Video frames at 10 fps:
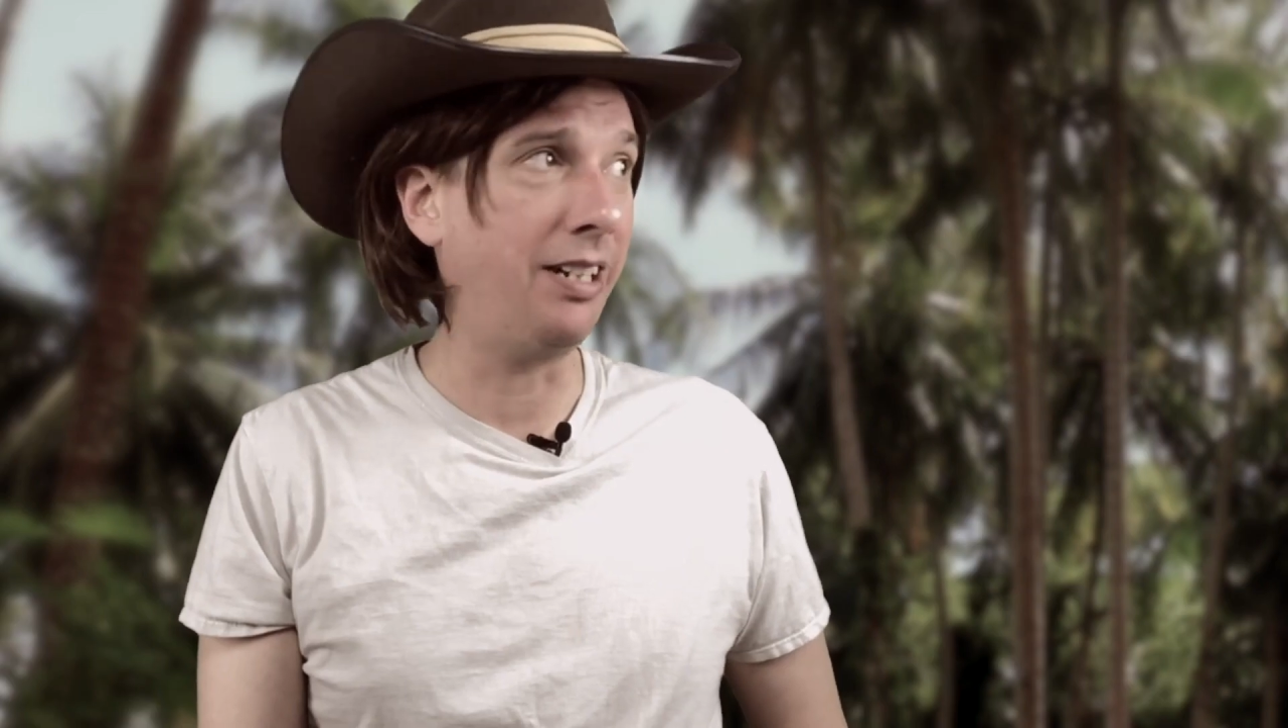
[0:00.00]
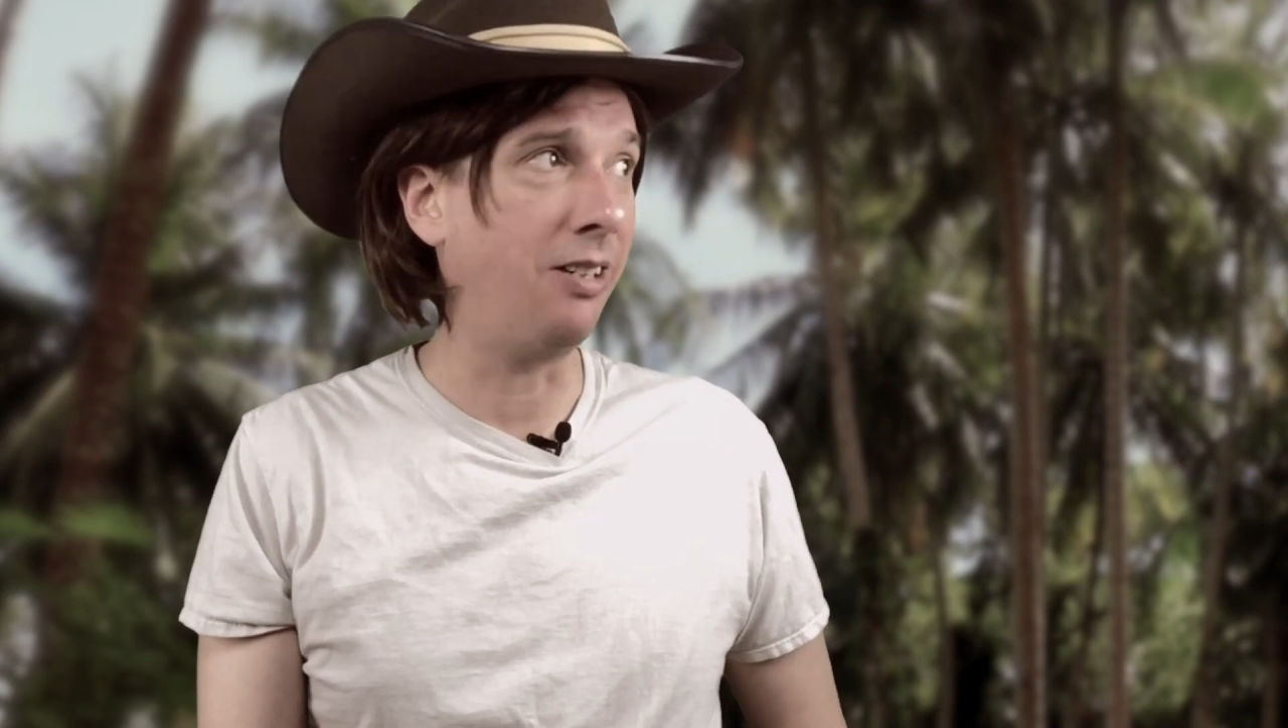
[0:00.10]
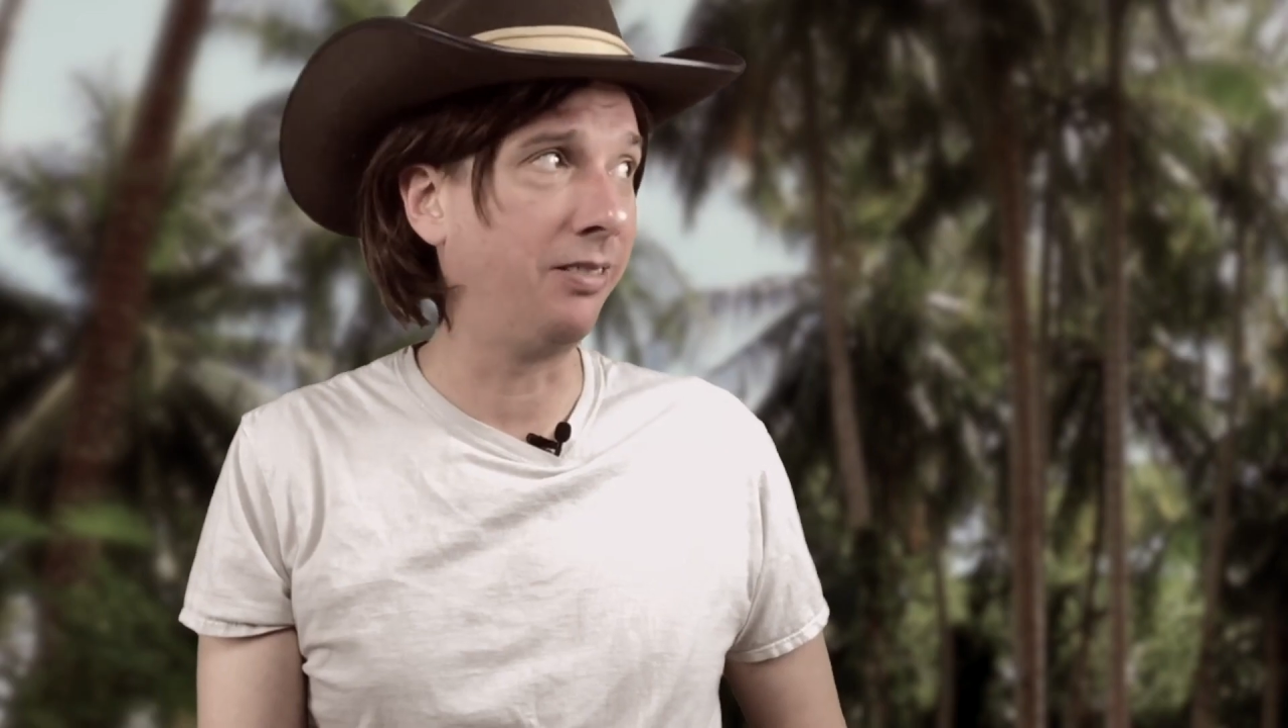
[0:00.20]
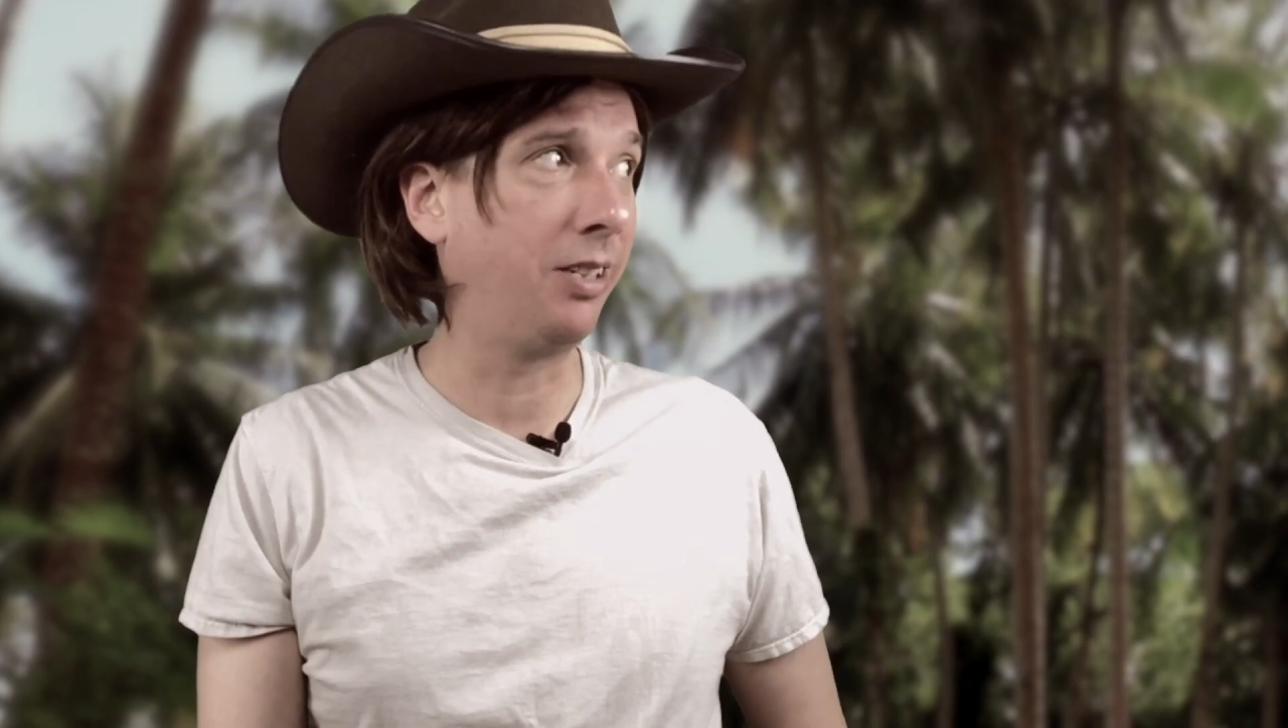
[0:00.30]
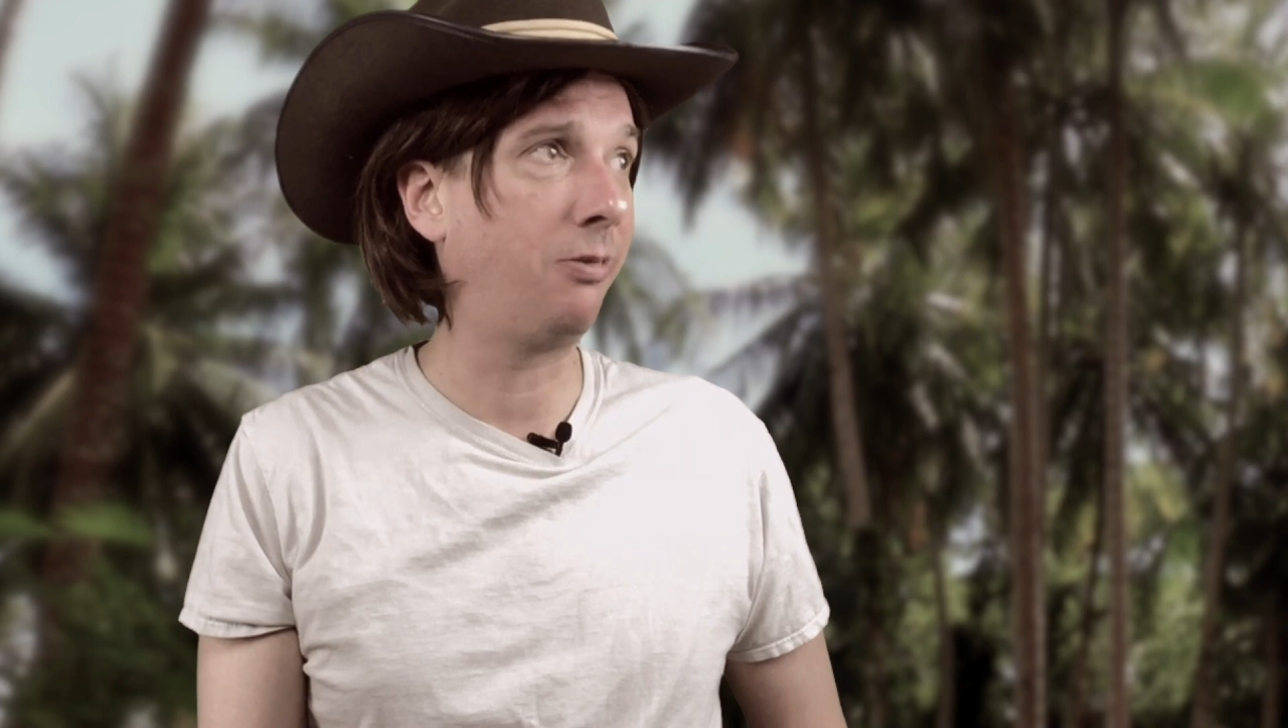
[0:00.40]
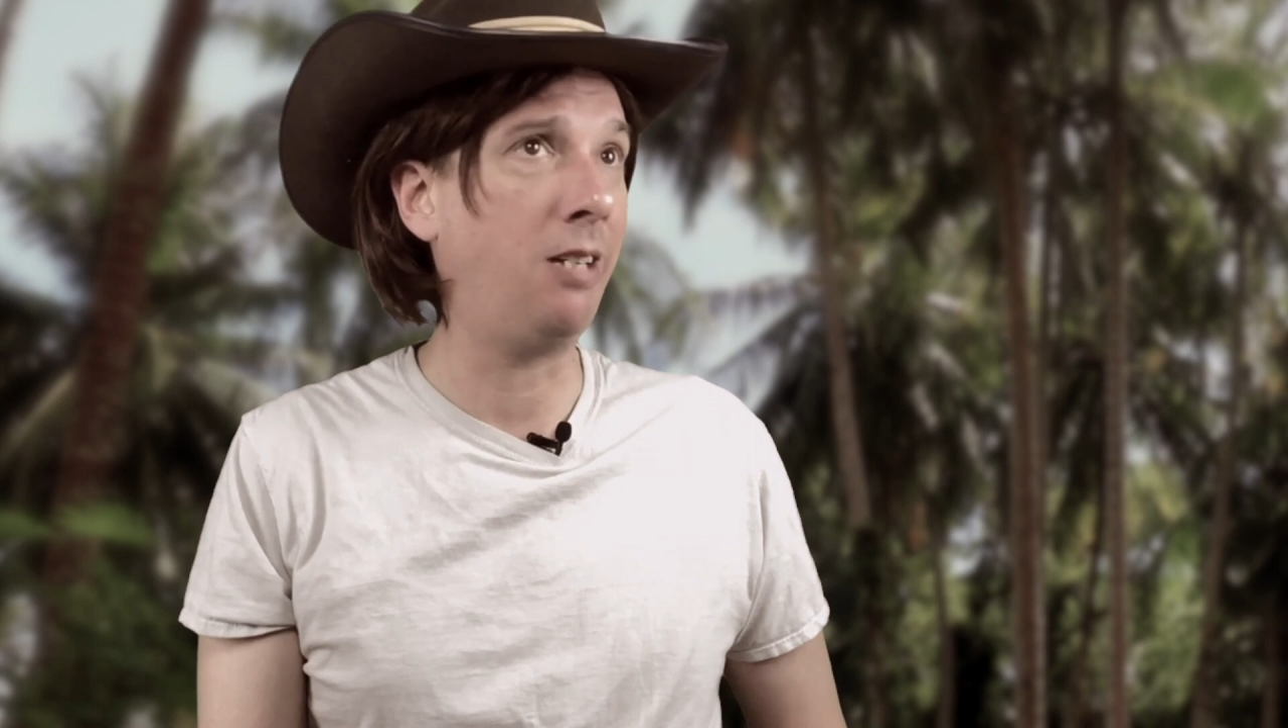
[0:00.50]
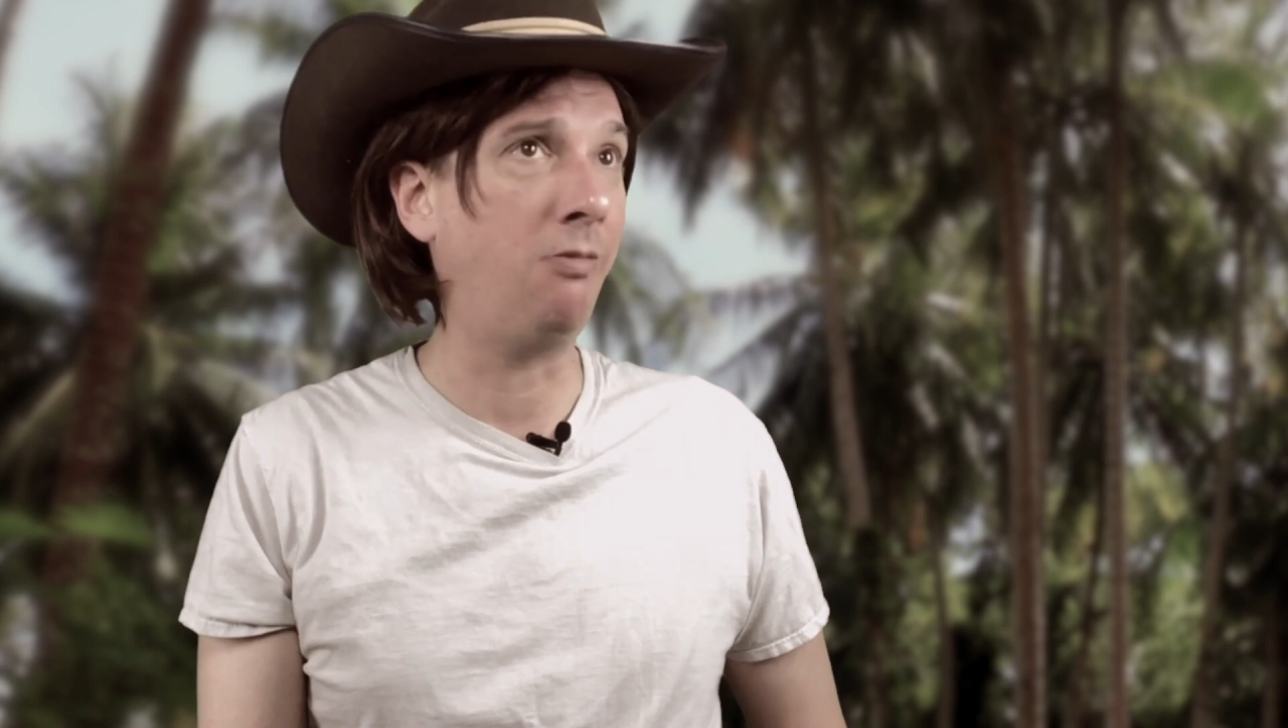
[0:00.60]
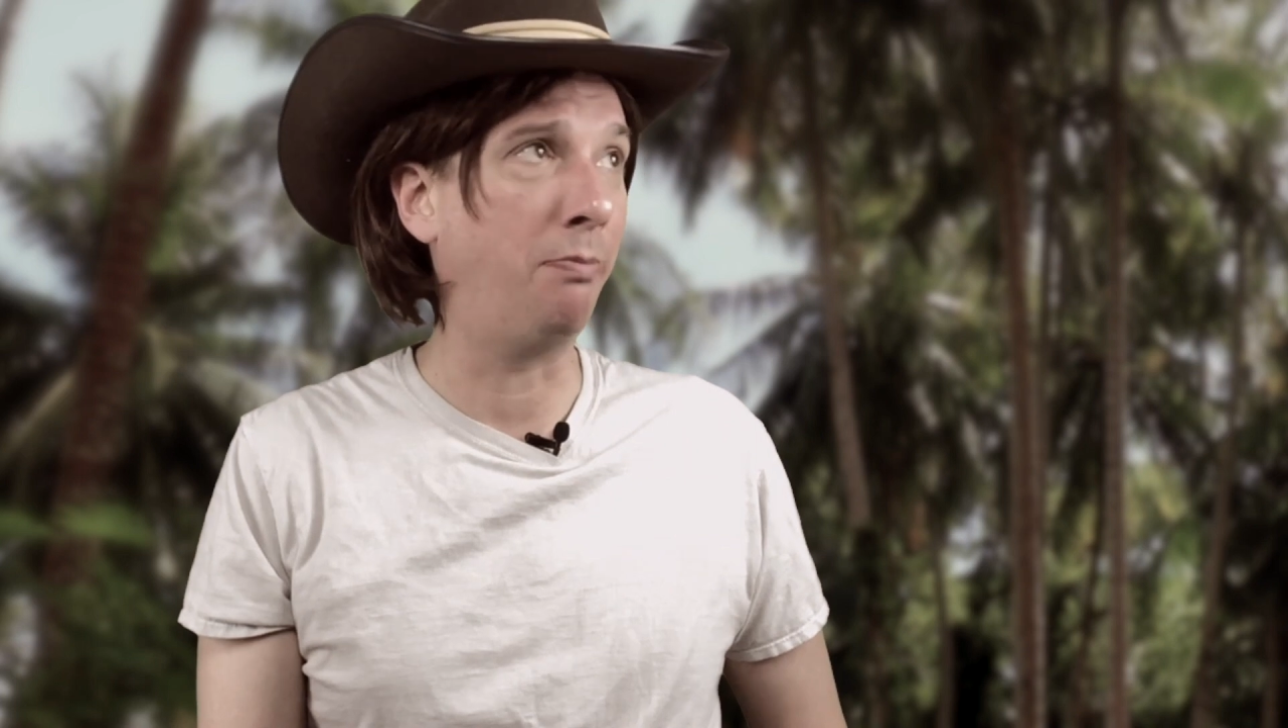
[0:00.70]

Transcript: Golden Corral,